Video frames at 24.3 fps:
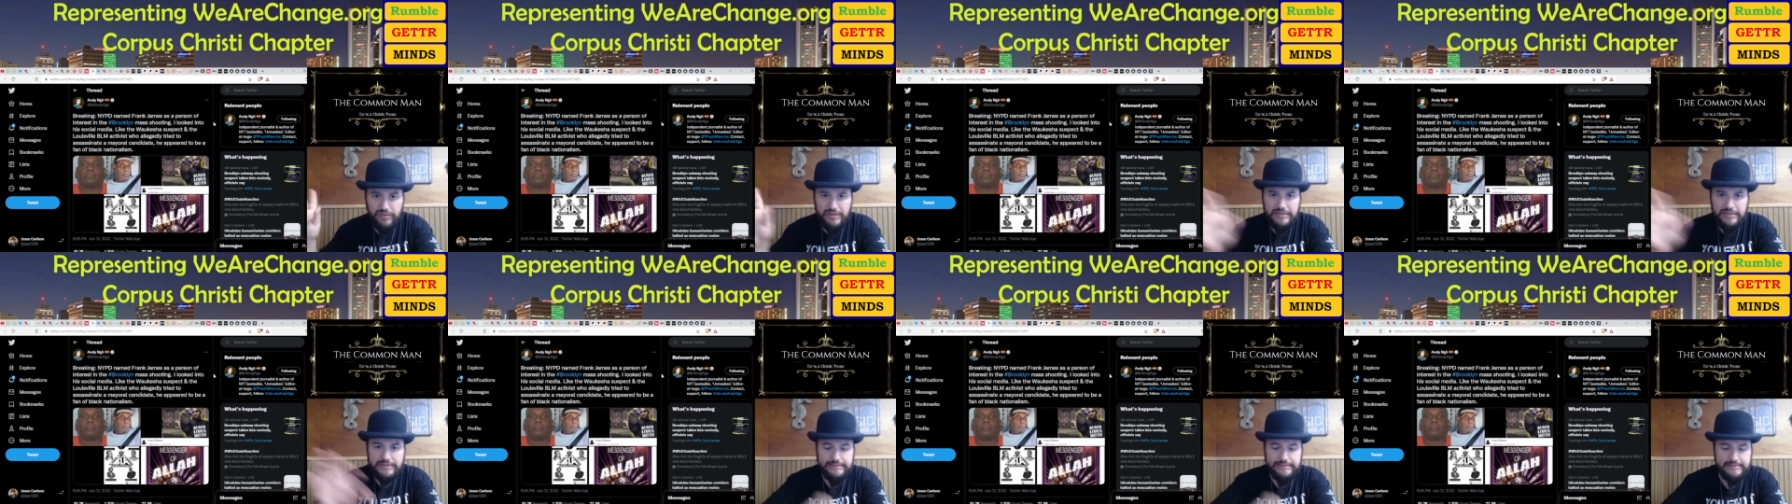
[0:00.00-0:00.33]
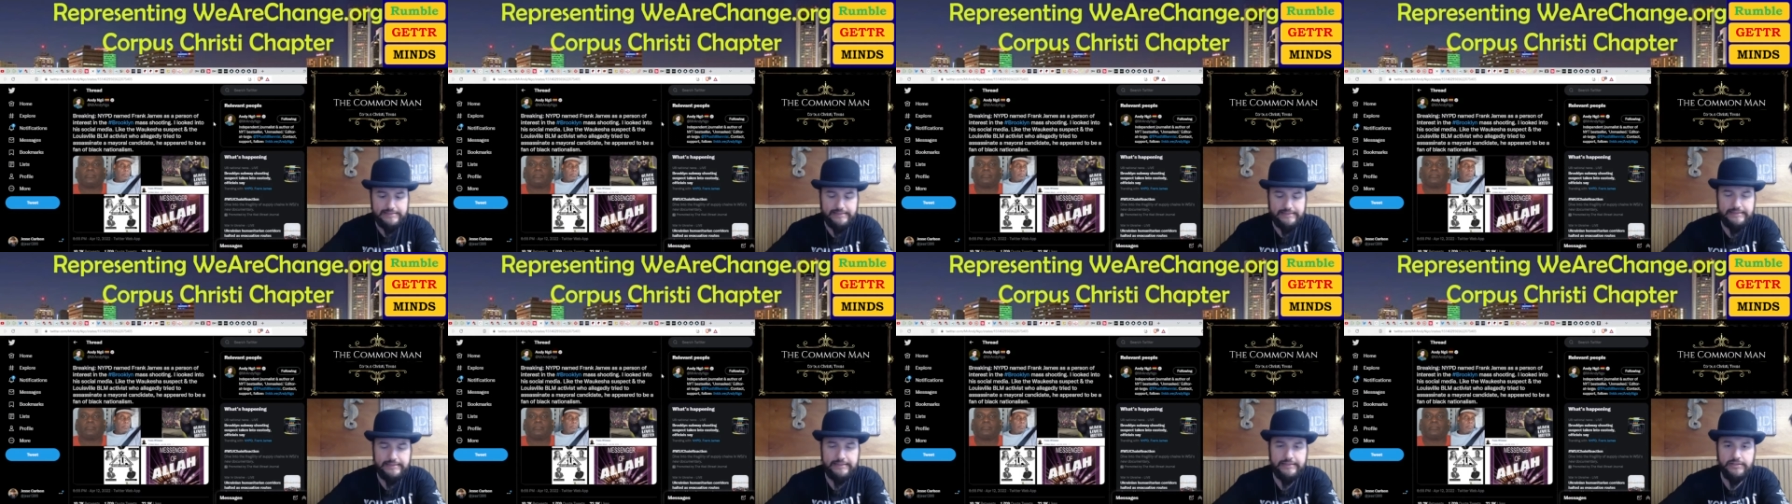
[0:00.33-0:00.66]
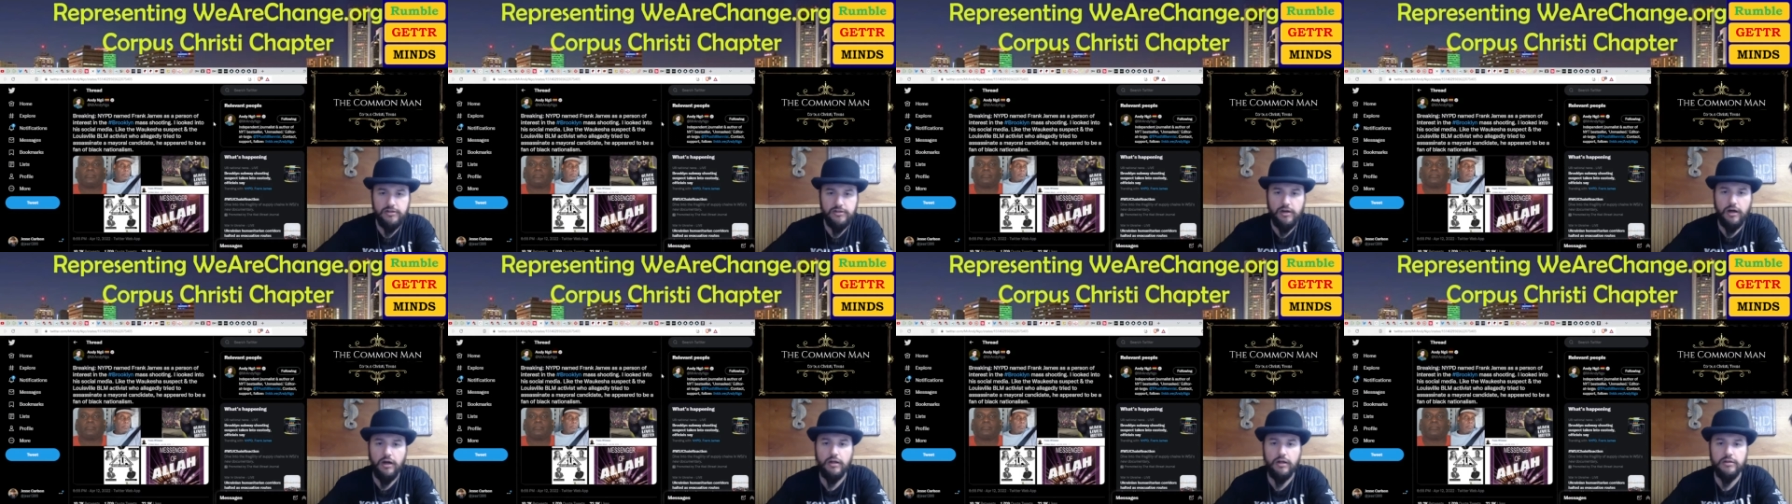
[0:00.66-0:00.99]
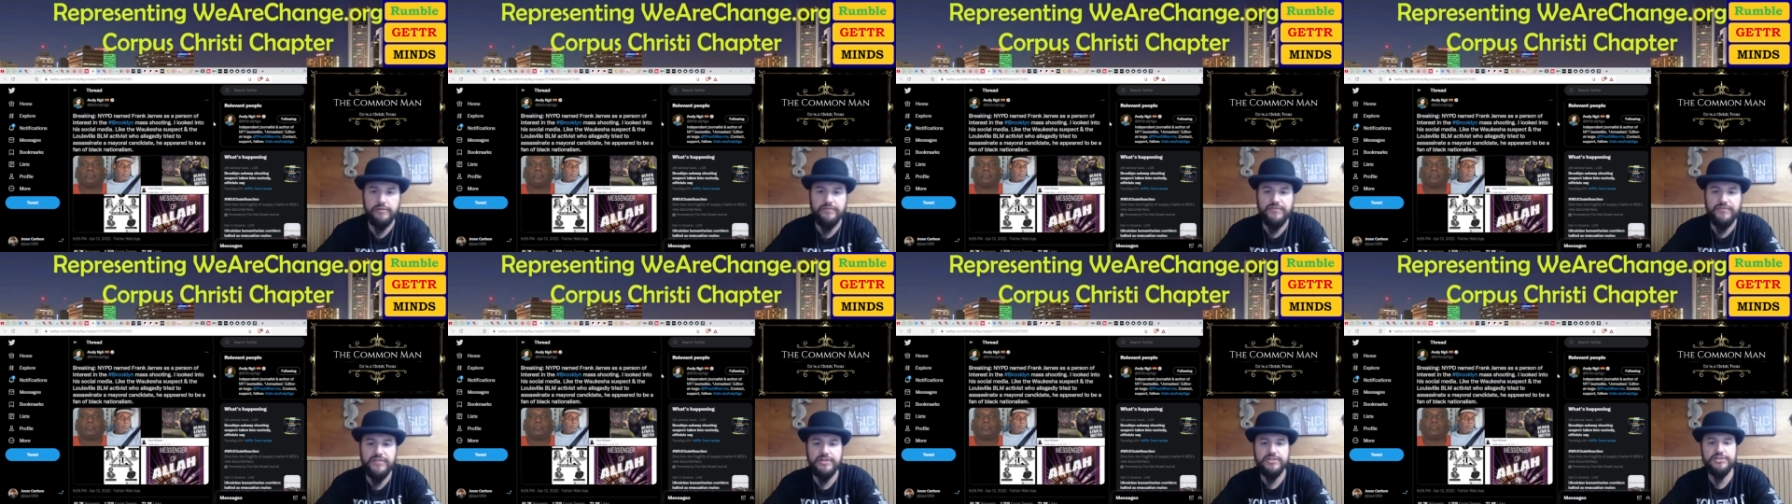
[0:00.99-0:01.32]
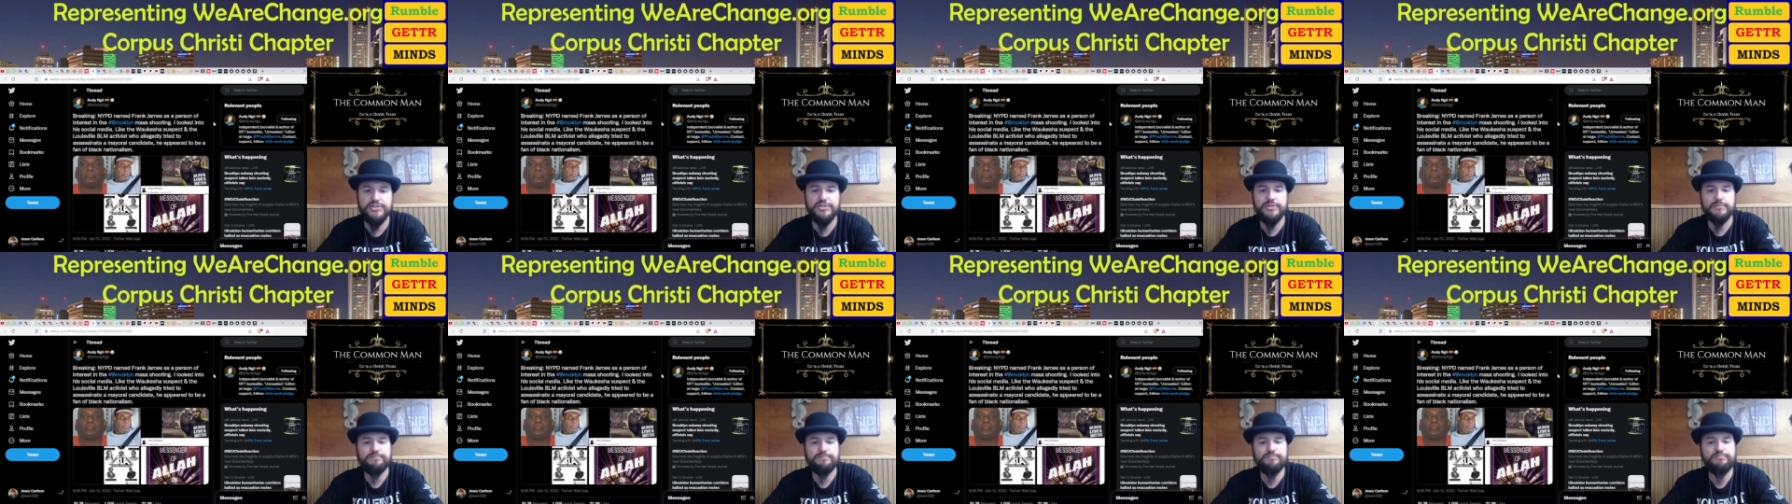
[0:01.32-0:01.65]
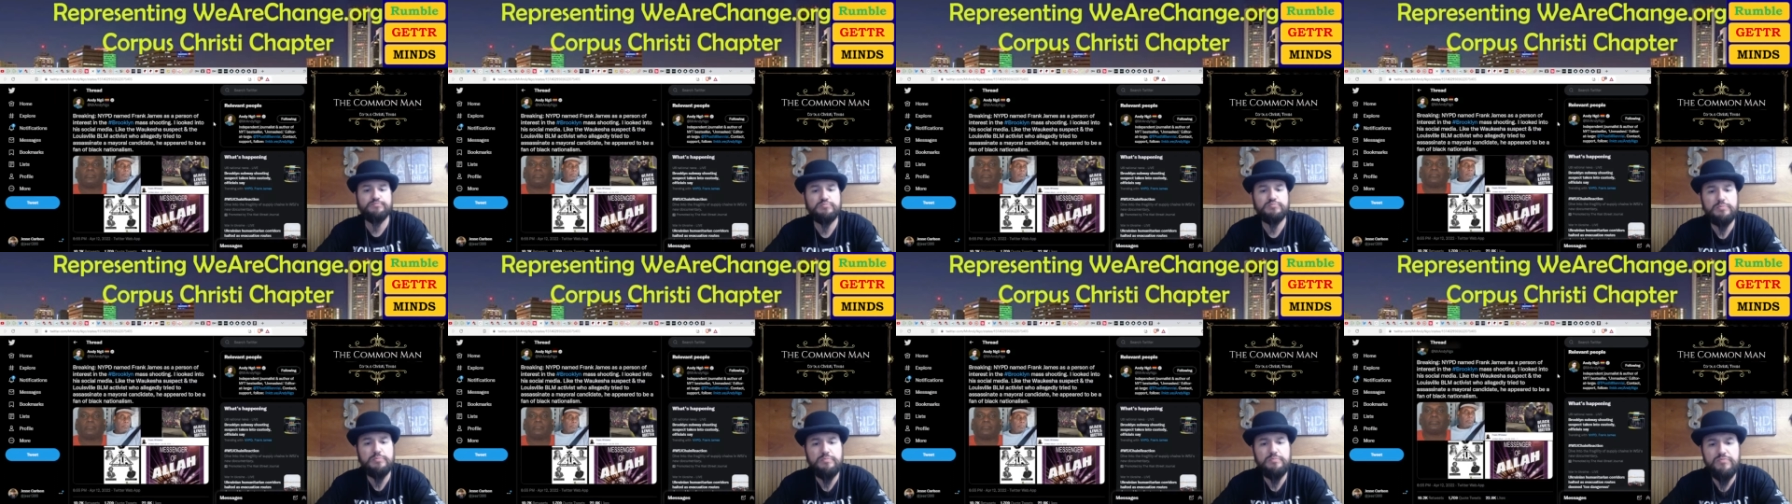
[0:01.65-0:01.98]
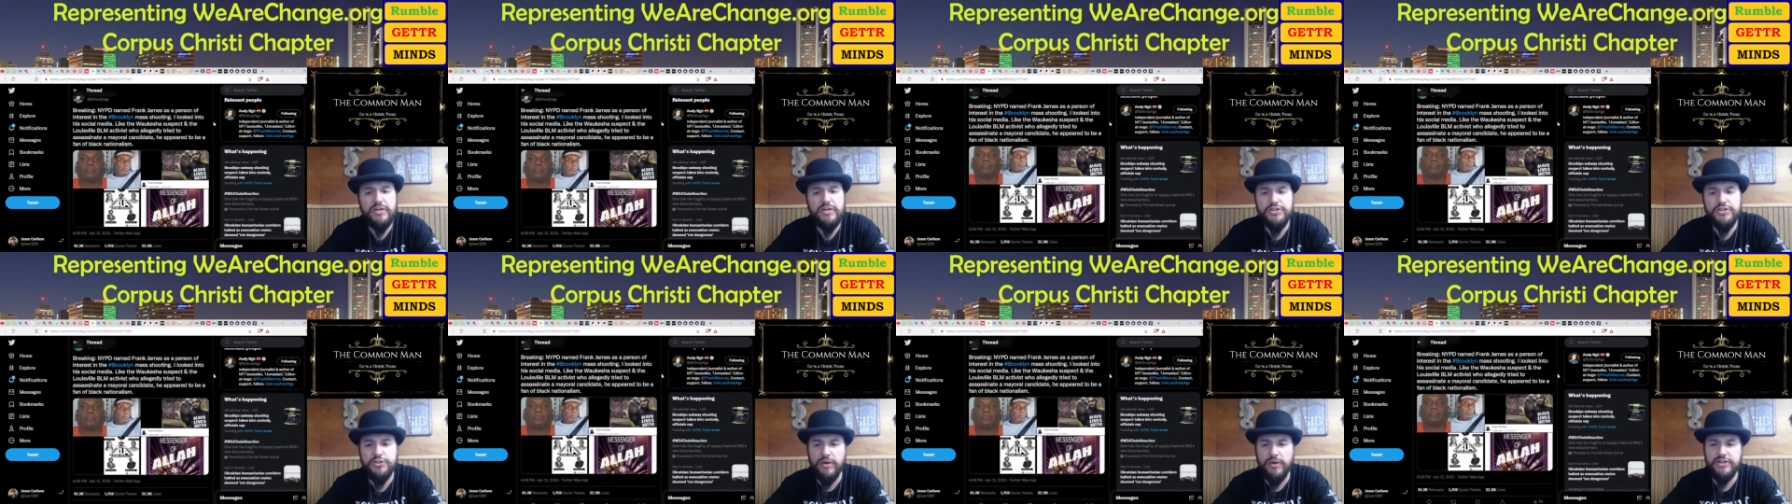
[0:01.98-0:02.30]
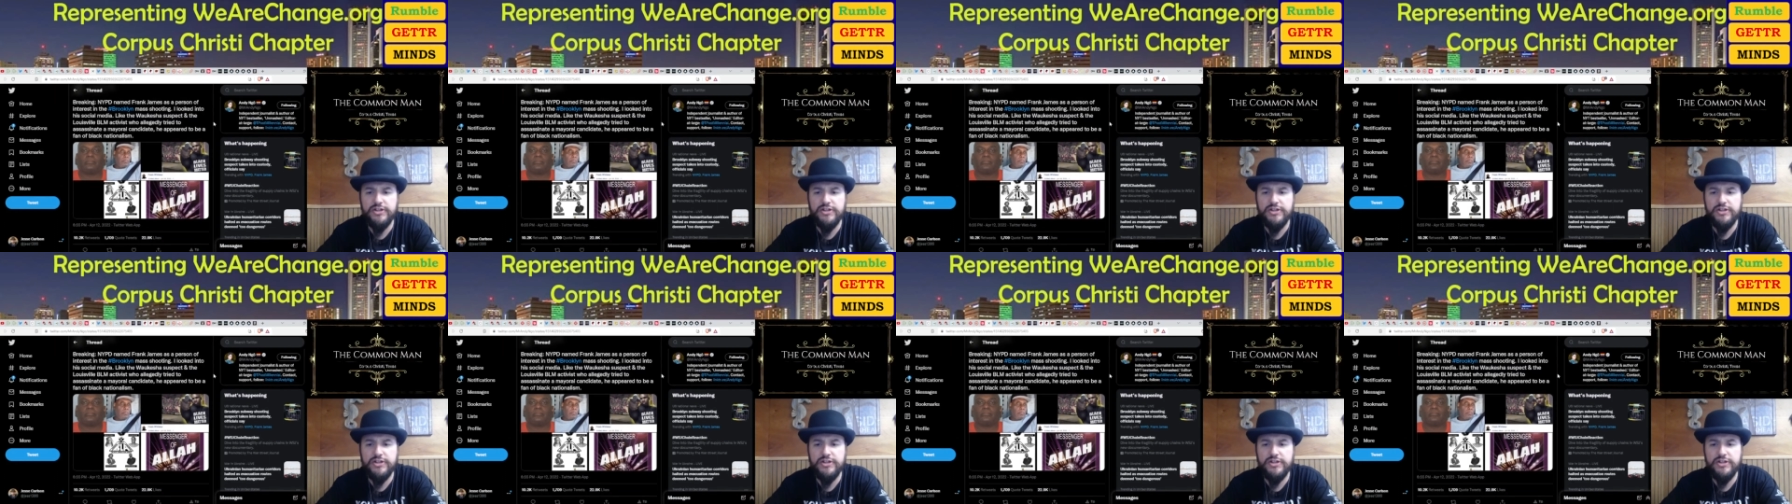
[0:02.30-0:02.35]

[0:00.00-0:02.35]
Let's get into all of this. So